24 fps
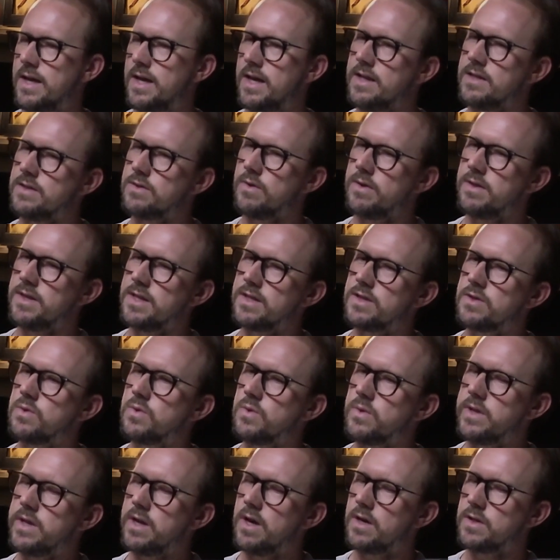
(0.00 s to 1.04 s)
And so I think
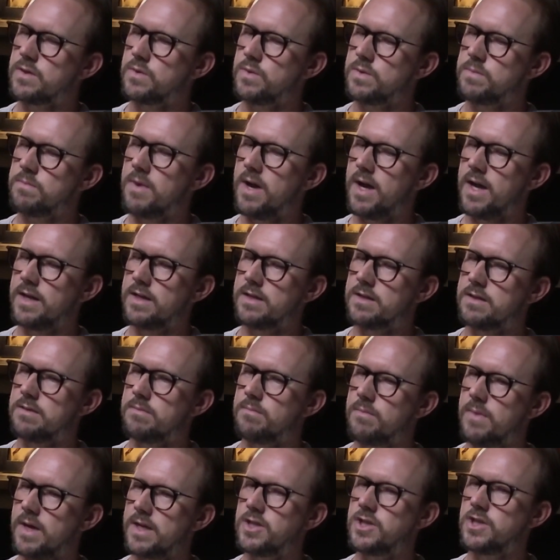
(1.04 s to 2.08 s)
School of the Arts was my
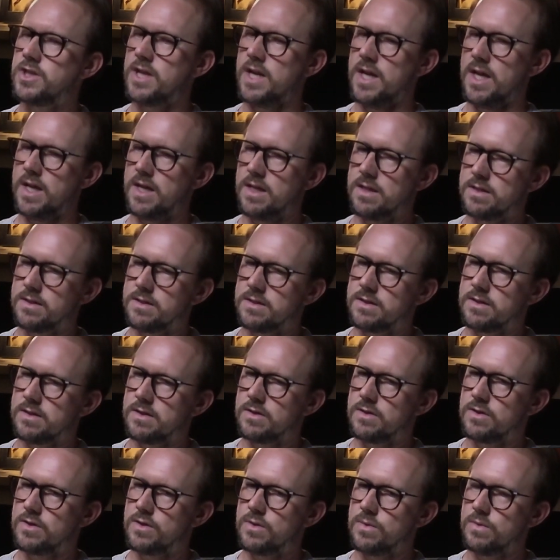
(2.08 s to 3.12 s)
chance
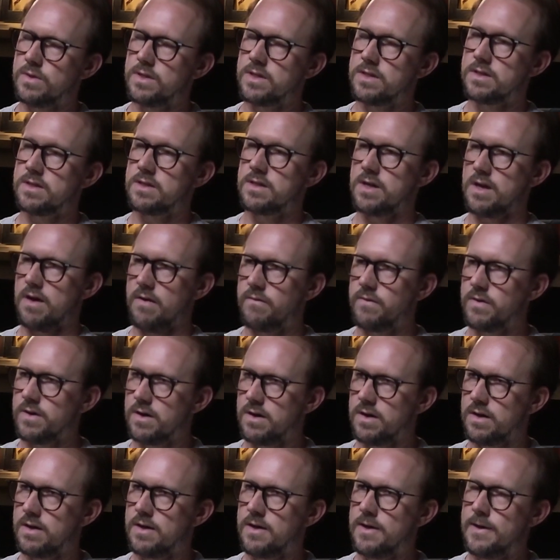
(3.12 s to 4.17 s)
to
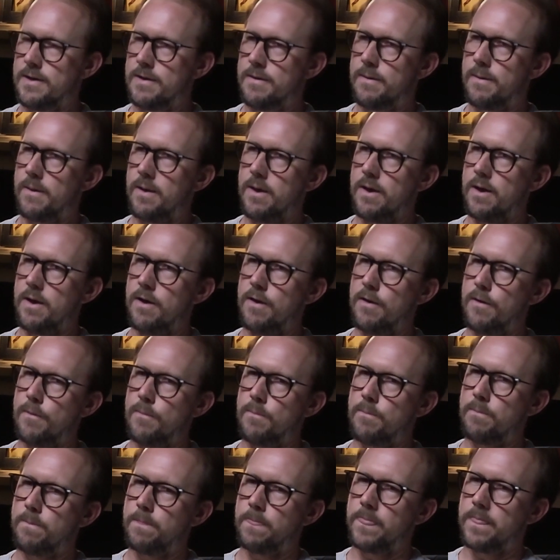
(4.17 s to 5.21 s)
discover
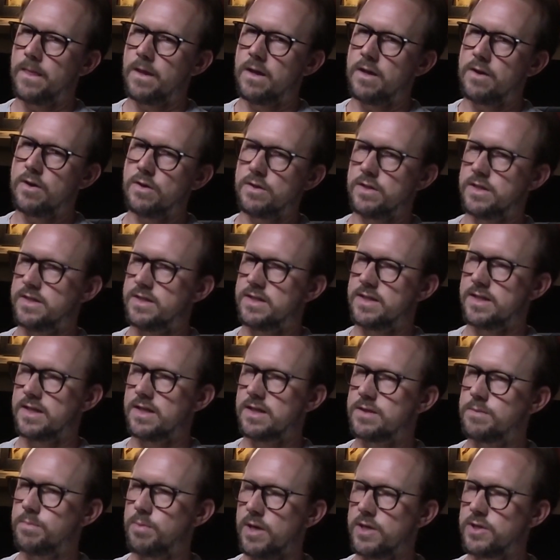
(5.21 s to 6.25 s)
an artistic
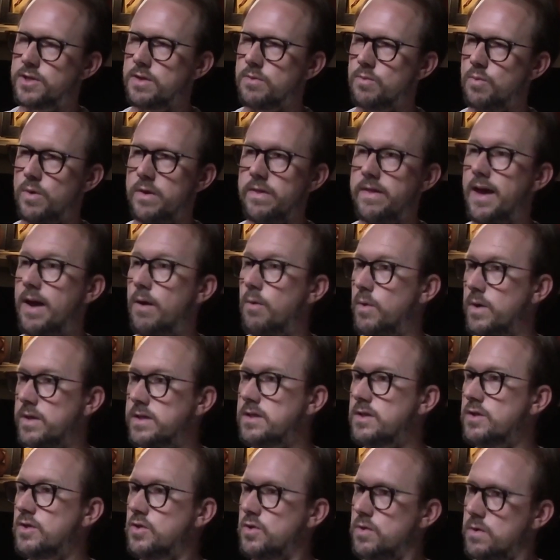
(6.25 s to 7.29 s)
expression where that
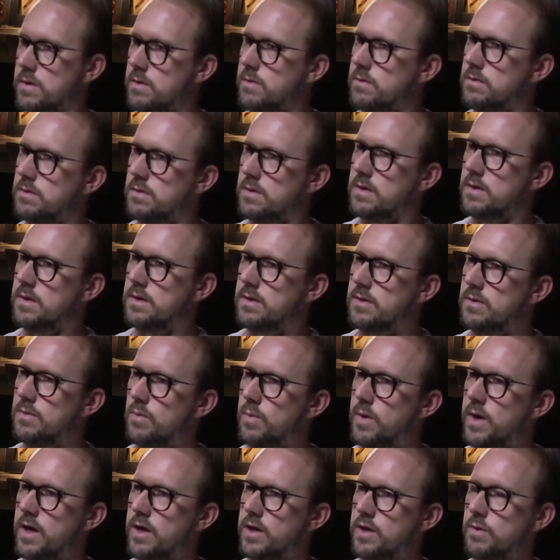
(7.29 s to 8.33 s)
wasn't true,
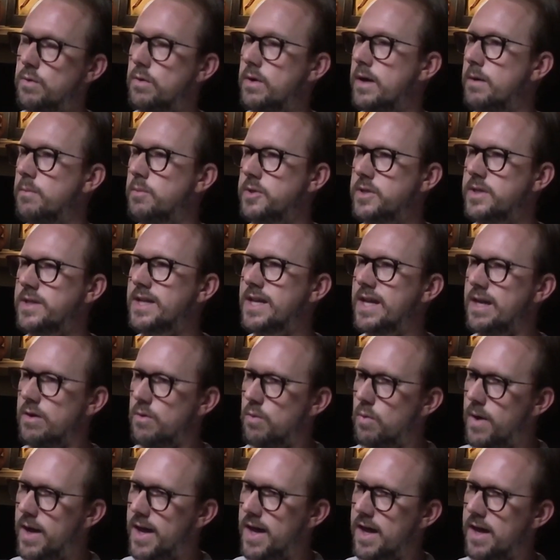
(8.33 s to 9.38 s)
where you were able to get
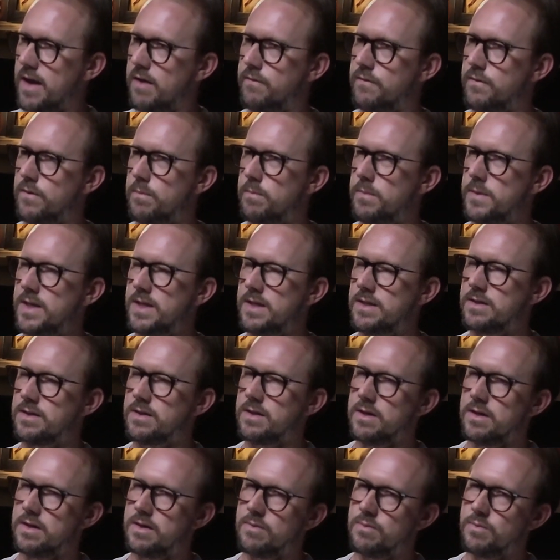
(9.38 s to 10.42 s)
away from these
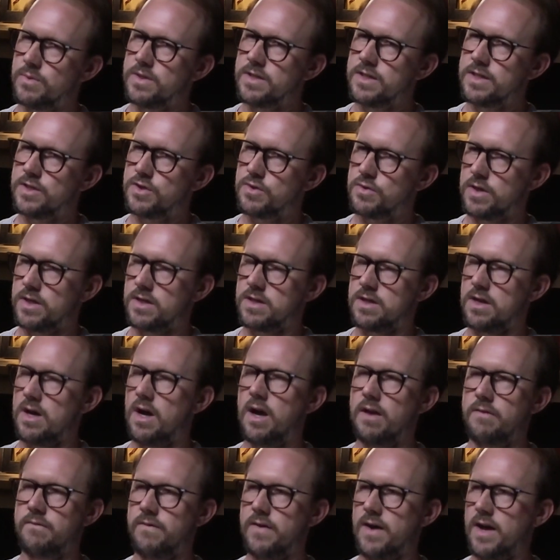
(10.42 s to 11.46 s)
really strict
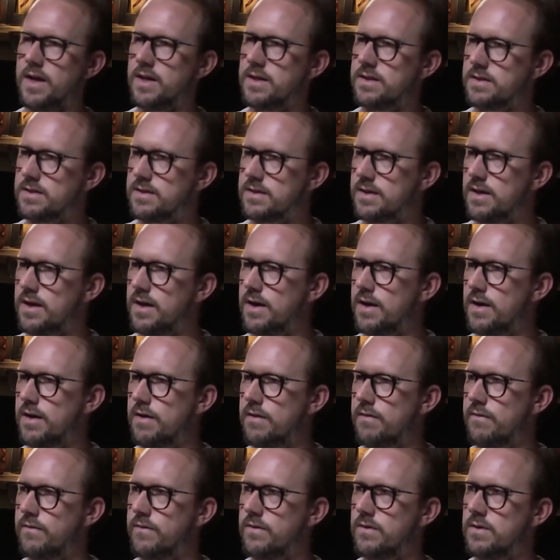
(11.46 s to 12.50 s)
confines
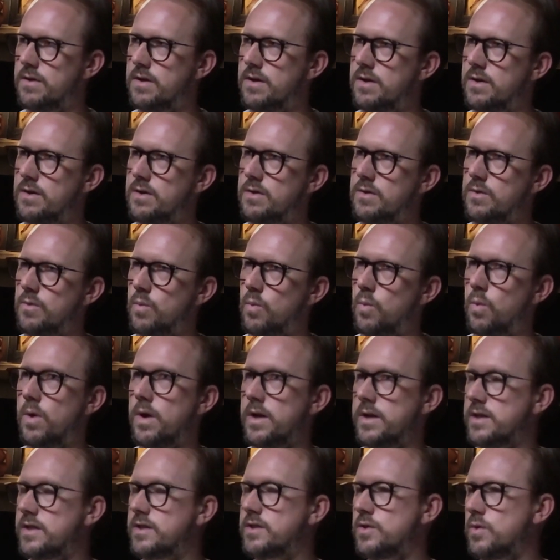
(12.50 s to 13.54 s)
of
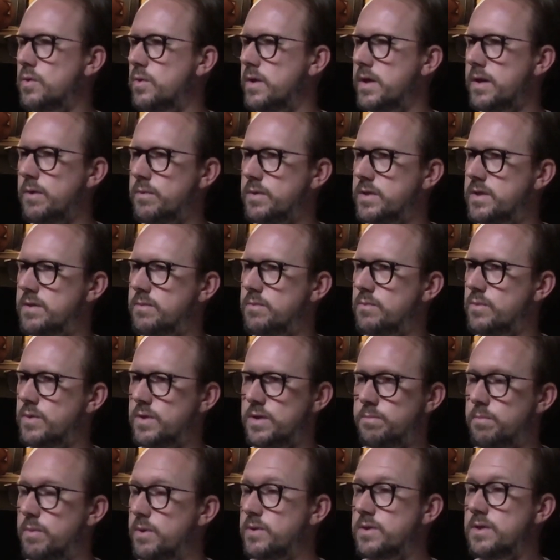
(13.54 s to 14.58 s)
what a story was
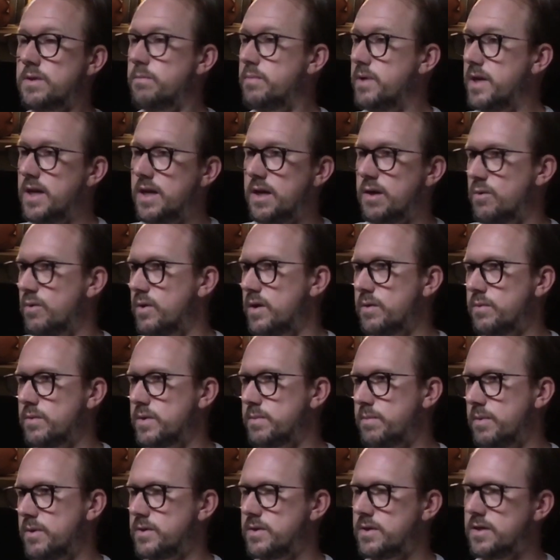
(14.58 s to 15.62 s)
supposed to be or what it was
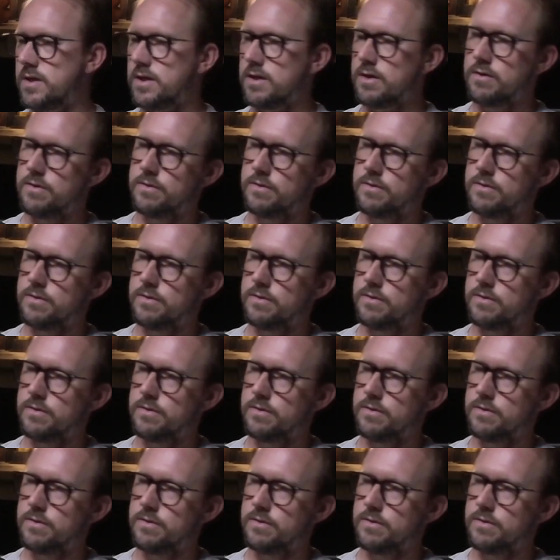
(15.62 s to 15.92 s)
supposed to do.